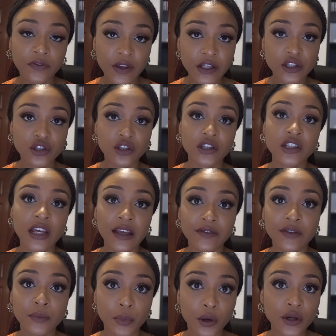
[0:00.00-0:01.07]
face such
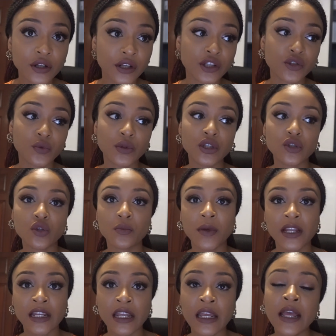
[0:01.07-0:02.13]
heavy burdens with so
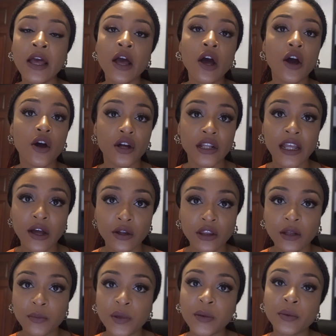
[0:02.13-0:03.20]
many
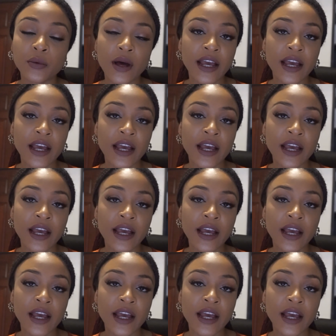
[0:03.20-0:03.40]
unhealthy people.